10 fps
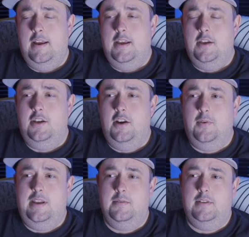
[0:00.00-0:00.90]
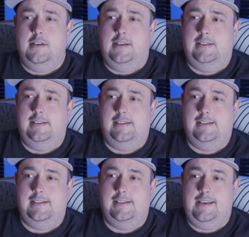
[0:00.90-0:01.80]
You know,
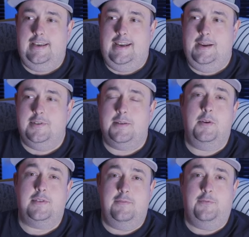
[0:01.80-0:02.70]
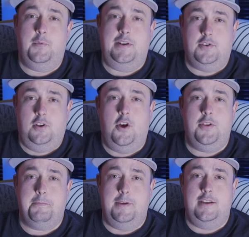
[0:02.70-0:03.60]
he was the most influential on
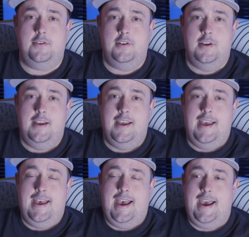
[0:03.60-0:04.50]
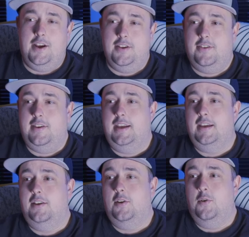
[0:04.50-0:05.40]
the pitch, and I
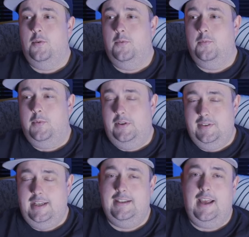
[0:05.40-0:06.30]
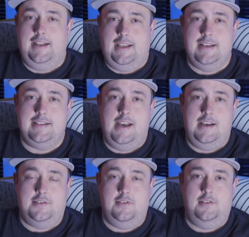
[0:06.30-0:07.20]
think we'll need that against
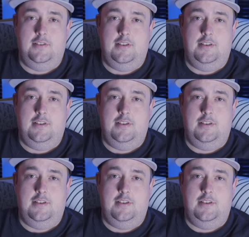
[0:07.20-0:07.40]
Arsenal.